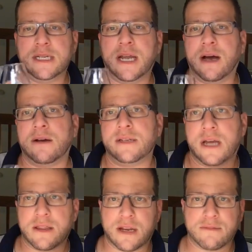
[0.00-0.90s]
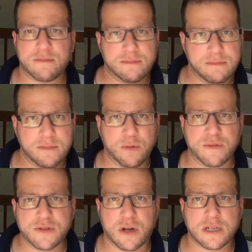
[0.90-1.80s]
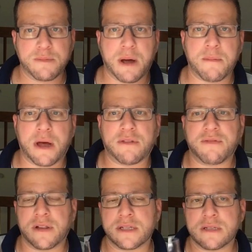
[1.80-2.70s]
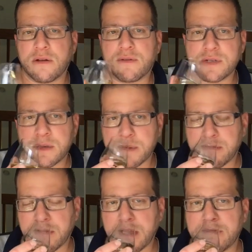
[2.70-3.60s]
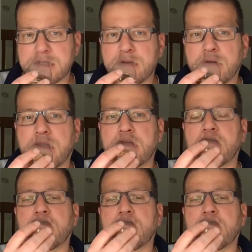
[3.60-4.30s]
Now that we've talked about mouthfeel, let's go over some of the flavors that we're getting